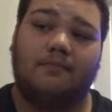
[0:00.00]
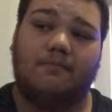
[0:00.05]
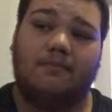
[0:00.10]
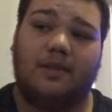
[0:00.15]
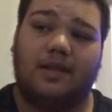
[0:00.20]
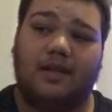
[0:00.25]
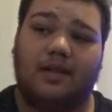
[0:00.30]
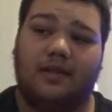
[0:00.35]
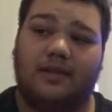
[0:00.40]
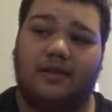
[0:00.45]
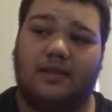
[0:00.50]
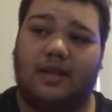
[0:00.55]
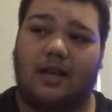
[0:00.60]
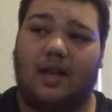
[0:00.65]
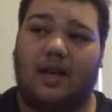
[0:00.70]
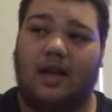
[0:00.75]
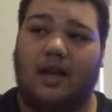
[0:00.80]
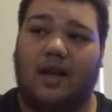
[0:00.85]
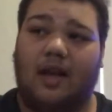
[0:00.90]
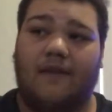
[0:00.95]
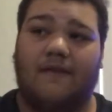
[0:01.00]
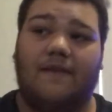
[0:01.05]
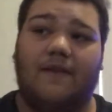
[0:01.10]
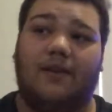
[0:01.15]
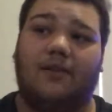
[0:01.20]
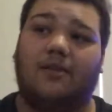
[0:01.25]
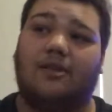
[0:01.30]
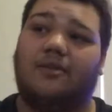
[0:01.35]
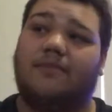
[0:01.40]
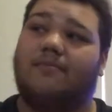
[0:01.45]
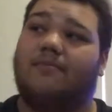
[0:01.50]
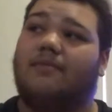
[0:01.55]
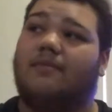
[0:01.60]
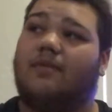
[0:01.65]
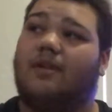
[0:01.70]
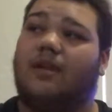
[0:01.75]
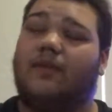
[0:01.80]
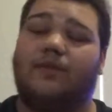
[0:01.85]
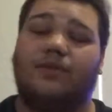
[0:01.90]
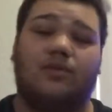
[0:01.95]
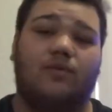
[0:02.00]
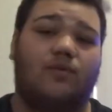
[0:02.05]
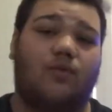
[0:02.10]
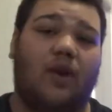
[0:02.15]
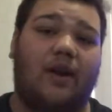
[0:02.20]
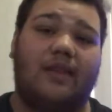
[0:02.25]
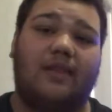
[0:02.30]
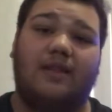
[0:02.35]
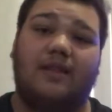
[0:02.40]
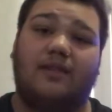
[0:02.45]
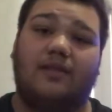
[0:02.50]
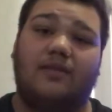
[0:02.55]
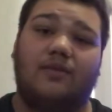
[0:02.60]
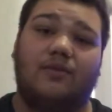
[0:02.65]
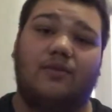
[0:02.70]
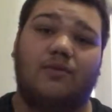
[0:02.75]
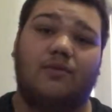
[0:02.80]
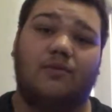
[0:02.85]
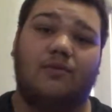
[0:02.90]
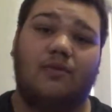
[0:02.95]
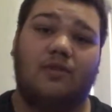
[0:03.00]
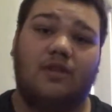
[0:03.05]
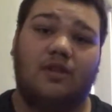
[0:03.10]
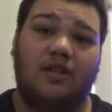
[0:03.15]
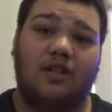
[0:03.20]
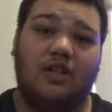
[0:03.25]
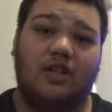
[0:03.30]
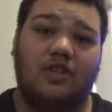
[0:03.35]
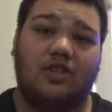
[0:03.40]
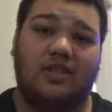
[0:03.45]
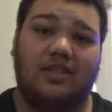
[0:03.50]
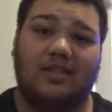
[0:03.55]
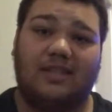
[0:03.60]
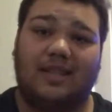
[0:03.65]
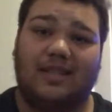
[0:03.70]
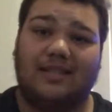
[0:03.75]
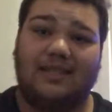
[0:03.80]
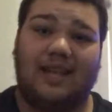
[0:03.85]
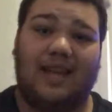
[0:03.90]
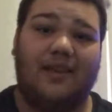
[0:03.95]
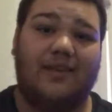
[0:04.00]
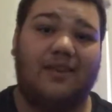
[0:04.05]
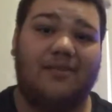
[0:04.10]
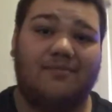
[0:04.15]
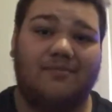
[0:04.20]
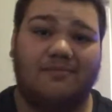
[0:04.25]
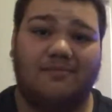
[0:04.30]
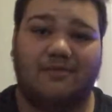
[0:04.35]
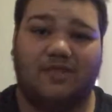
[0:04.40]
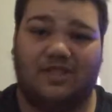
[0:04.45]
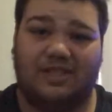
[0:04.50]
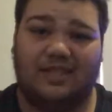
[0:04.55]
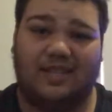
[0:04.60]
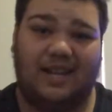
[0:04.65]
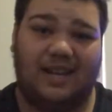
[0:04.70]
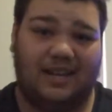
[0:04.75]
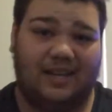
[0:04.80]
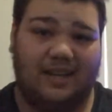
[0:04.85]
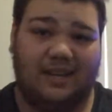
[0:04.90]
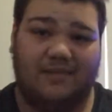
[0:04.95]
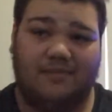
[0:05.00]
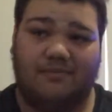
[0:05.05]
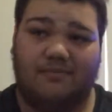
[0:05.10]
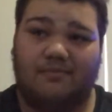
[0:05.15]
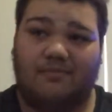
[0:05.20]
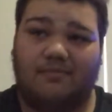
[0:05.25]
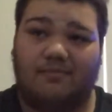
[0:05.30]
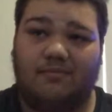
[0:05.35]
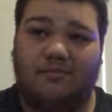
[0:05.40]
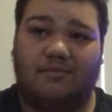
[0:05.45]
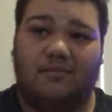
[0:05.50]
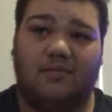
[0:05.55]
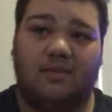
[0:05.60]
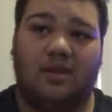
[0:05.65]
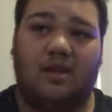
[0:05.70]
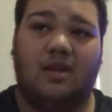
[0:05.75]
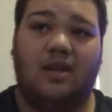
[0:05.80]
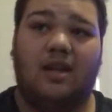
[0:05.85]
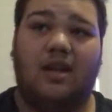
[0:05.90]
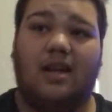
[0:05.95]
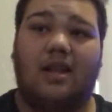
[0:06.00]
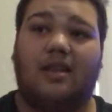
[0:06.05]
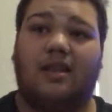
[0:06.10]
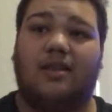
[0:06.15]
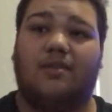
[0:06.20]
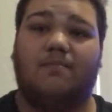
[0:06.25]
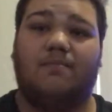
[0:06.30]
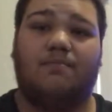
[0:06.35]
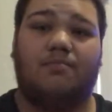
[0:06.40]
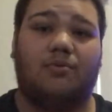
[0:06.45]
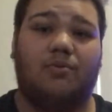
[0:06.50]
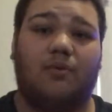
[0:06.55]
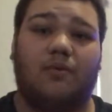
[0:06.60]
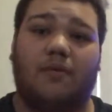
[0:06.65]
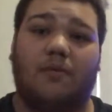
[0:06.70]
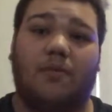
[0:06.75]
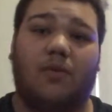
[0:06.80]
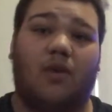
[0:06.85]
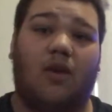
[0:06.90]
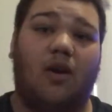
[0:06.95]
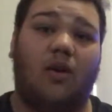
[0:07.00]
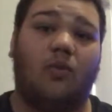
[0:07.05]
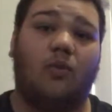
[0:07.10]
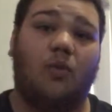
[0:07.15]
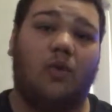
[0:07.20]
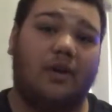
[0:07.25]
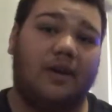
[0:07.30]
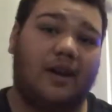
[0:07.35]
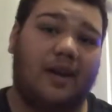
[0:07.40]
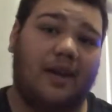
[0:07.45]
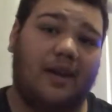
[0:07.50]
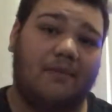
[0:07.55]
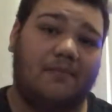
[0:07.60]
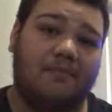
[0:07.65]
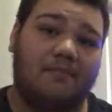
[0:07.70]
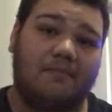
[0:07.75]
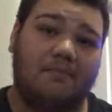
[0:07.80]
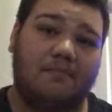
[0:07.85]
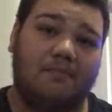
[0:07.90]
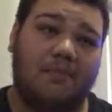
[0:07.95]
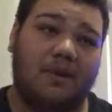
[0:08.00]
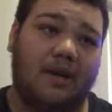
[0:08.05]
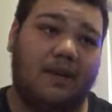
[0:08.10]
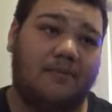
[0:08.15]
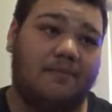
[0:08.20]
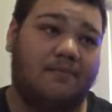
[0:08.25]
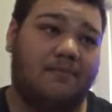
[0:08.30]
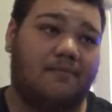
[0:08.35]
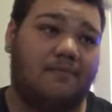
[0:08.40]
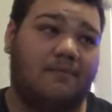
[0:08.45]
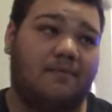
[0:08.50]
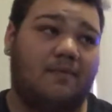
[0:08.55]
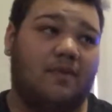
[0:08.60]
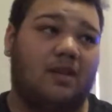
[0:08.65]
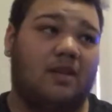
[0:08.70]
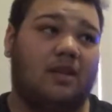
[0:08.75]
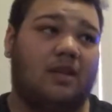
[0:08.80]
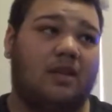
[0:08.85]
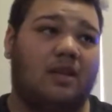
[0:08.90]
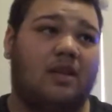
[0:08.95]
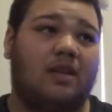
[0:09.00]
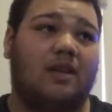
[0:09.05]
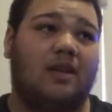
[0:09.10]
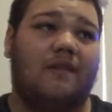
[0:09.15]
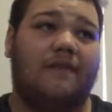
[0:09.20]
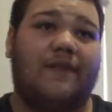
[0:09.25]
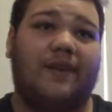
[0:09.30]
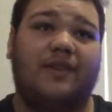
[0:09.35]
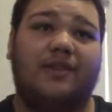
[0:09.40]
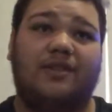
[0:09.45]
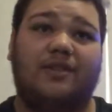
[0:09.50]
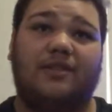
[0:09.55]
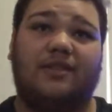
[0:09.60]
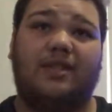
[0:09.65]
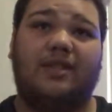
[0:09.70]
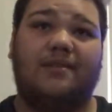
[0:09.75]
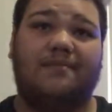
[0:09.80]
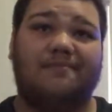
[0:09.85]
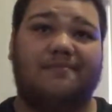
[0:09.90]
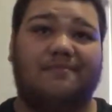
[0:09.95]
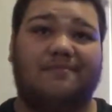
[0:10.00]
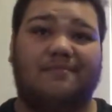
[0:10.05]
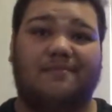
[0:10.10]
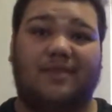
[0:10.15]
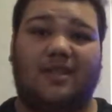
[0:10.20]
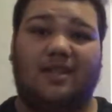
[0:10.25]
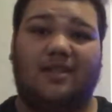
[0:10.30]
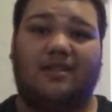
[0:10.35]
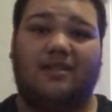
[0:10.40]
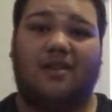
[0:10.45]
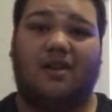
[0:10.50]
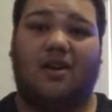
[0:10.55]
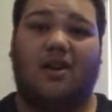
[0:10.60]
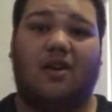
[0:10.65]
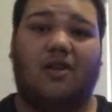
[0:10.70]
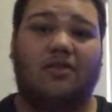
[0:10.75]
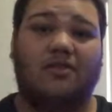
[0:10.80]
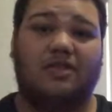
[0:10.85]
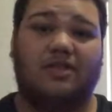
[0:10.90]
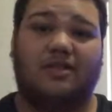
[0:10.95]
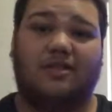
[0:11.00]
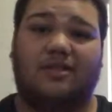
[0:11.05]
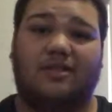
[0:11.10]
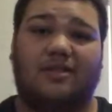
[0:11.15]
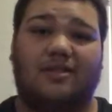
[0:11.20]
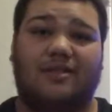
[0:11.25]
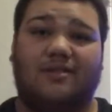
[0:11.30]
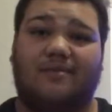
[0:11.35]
because I felt it was the right thing to just stay silent, just take it, and then prove them wrong one day. But eventually, it all just